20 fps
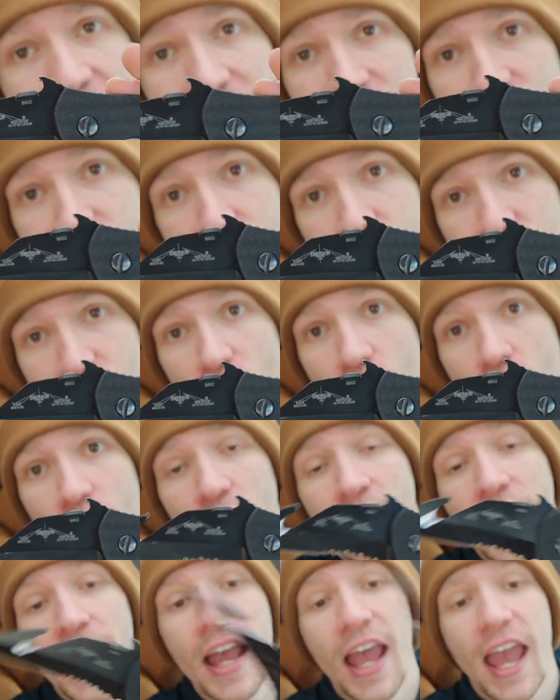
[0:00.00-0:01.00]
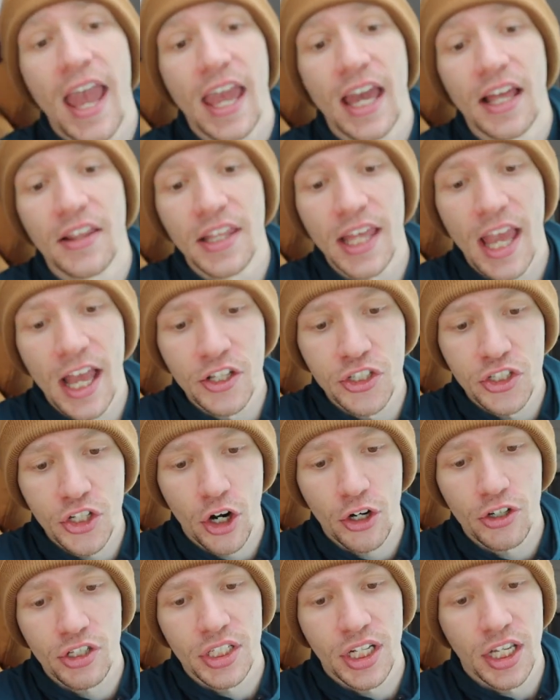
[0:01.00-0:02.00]
N SAR. And the N
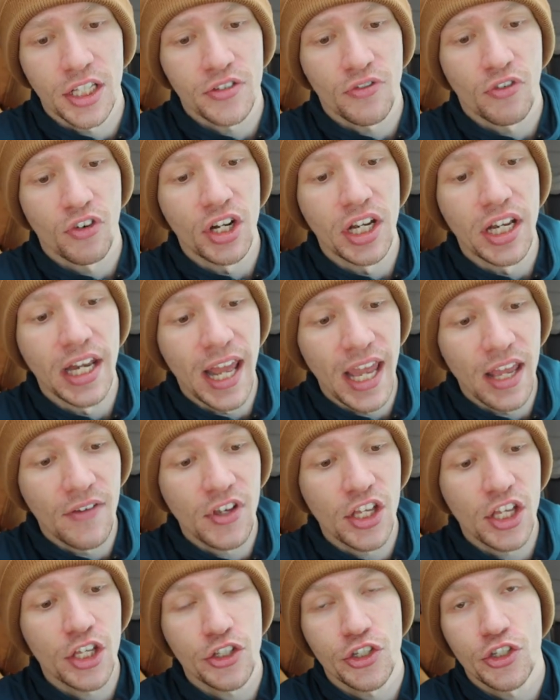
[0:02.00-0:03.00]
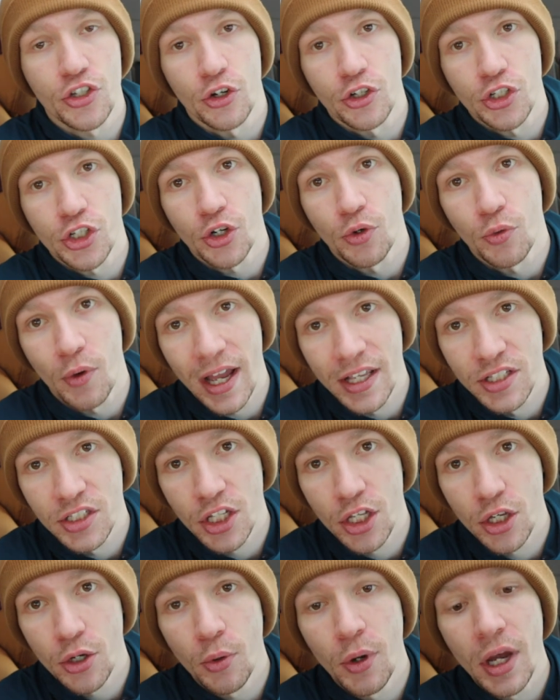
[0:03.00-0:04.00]
SAR stands for Navy Search and
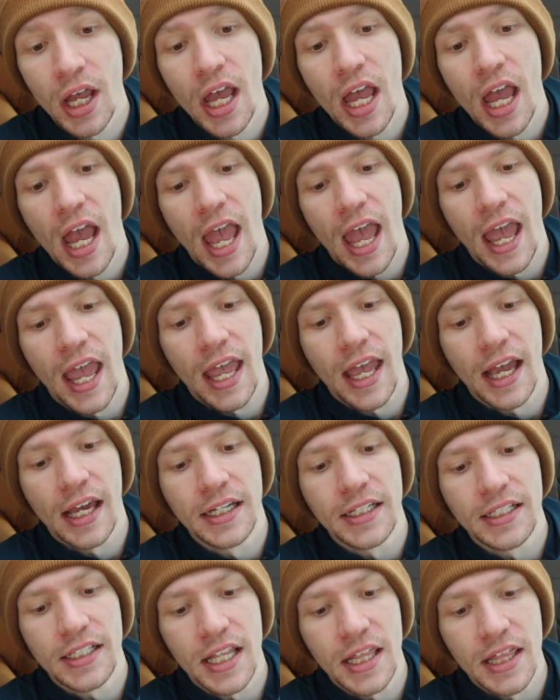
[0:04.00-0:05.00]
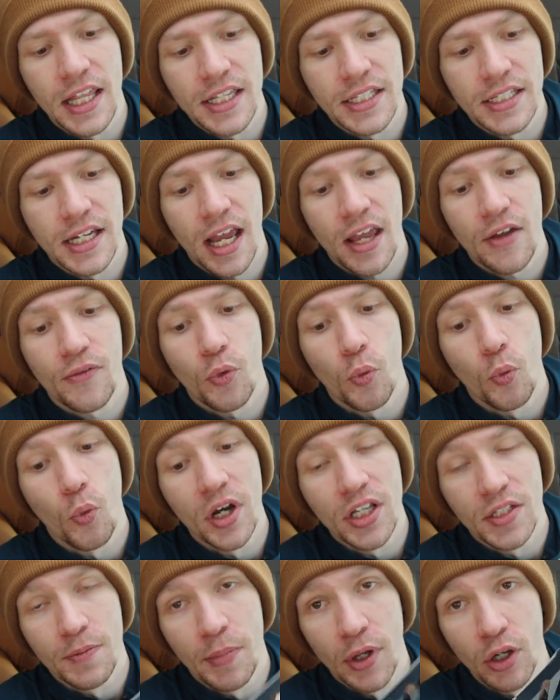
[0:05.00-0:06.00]
Rescue. And this knife
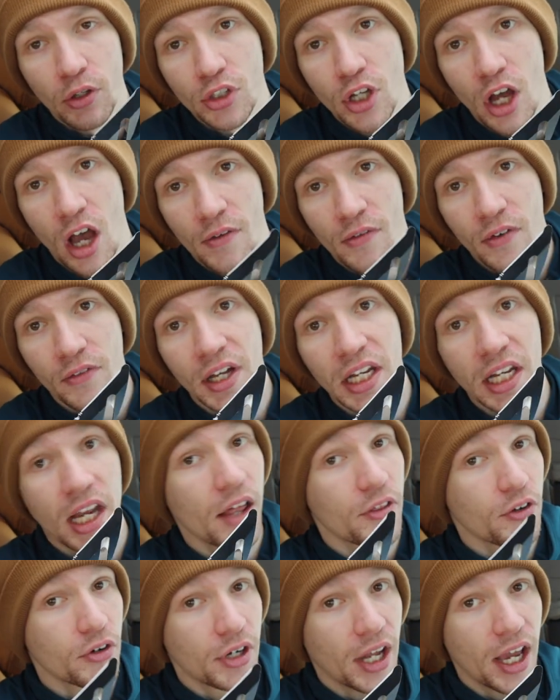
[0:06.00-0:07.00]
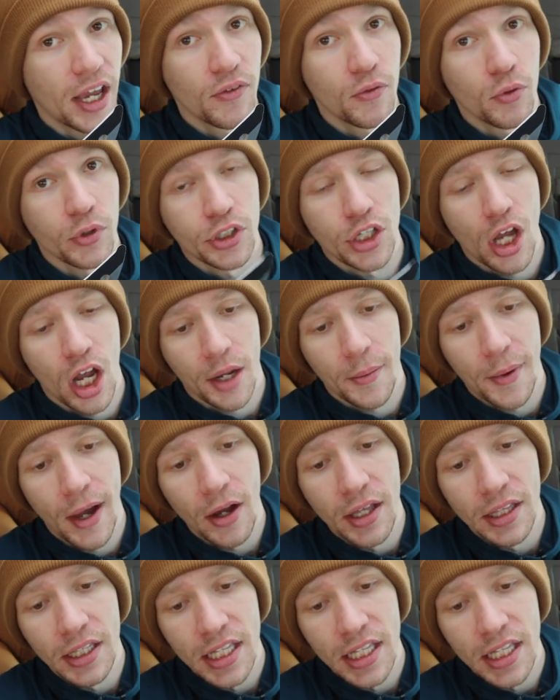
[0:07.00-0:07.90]
was built off of another knife we'll talk about in